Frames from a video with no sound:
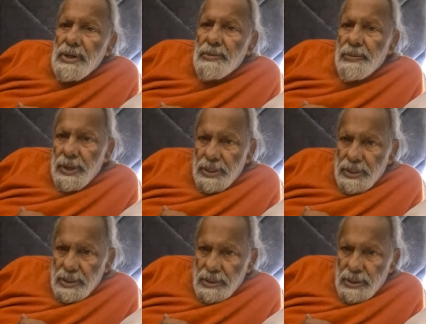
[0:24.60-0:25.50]

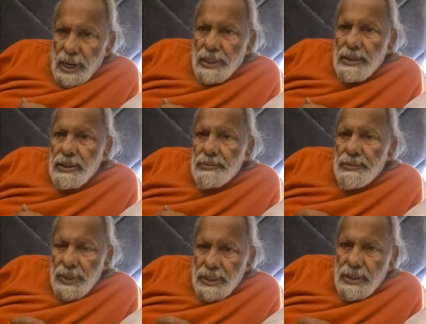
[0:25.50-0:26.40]
very other,
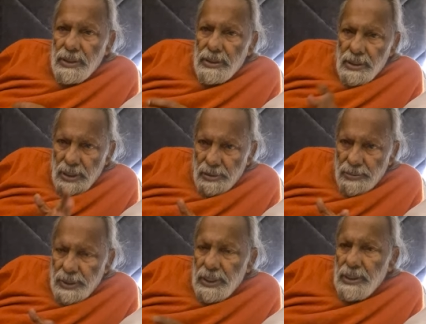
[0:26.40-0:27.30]
very
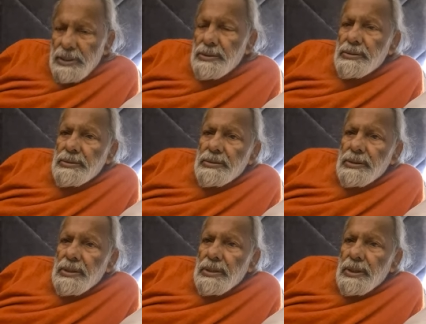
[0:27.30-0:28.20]
lovely,
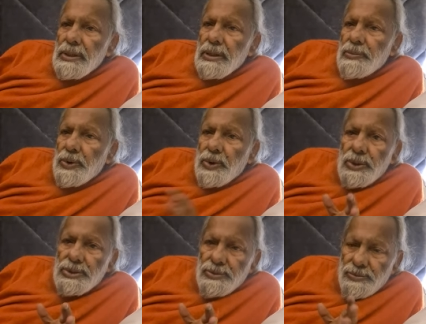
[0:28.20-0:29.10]

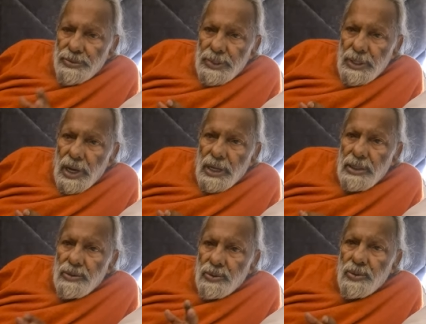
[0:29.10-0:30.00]
because we are
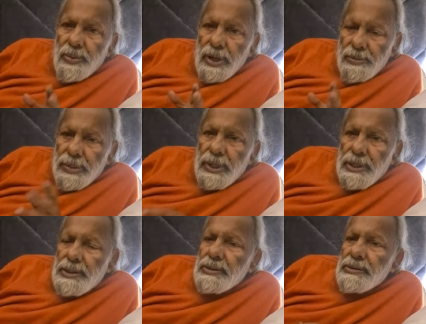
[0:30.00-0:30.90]
human beings.
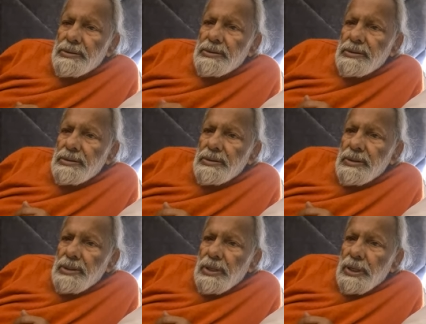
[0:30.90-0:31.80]

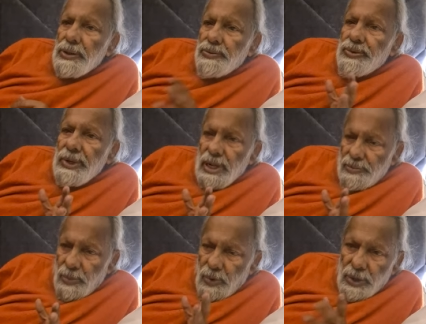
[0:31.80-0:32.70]
We are
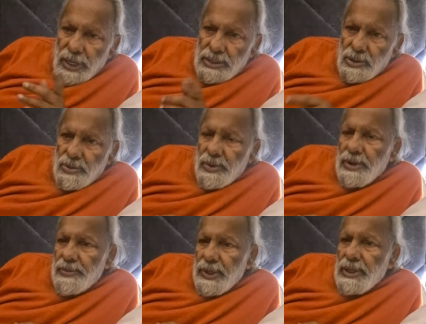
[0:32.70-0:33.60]
born as a
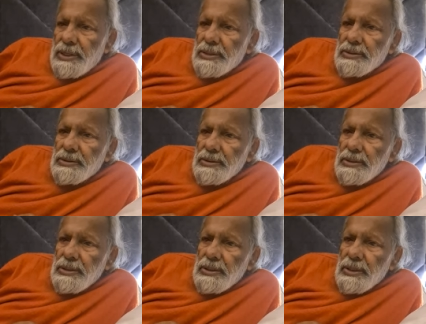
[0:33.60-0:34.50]
human being.
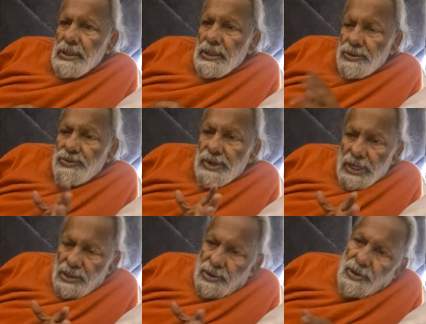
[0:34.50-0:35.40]
We are
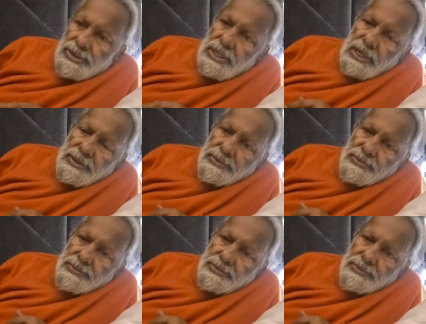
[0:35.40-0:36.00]
crossing